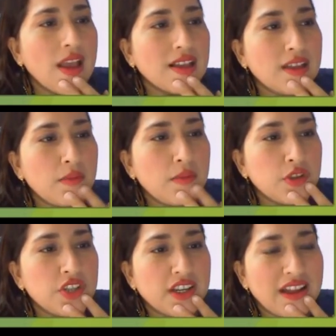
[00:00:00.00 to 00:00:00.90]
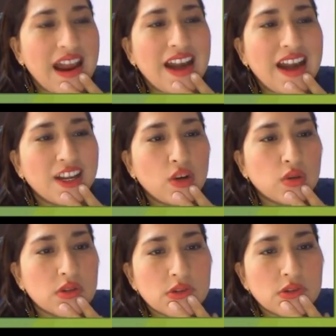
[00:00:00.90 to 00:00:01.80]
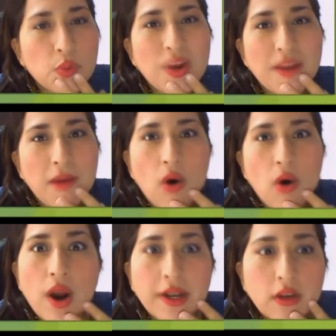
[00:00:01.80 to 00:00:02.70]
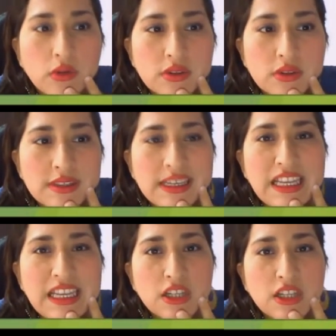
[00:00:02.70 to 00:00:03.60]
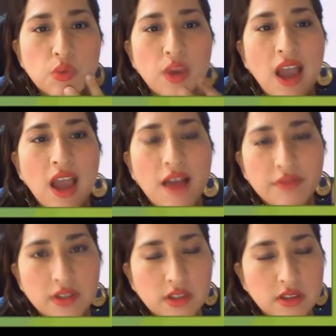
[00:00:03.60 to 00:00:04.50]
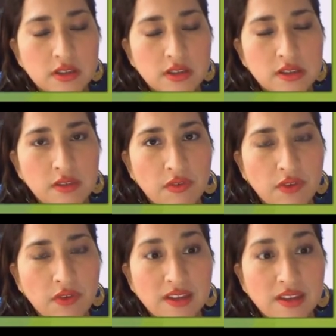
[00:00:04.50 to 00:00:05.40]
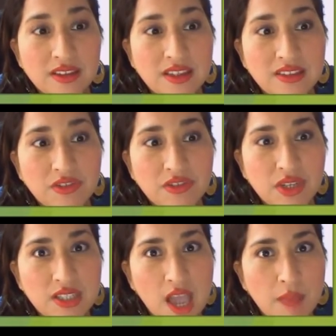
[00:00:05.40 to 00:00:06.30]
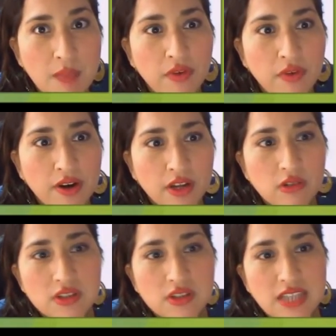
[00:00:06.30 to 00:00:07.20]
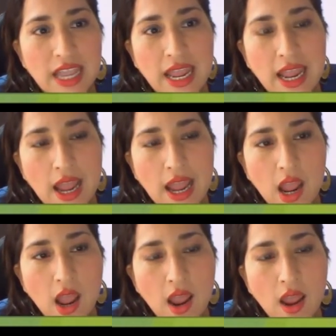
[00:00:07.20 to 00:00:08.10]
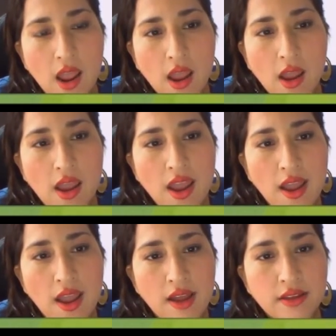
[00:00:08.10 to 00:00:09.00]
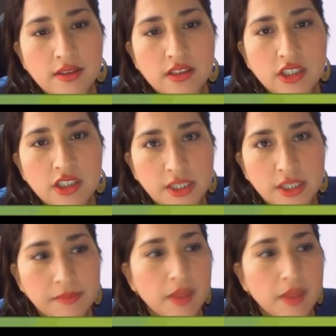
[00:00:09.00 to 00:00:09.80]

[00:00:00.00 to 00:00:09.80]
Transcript: Number 10, articles. What about articles? In English, we have these, three types of articles: a and the.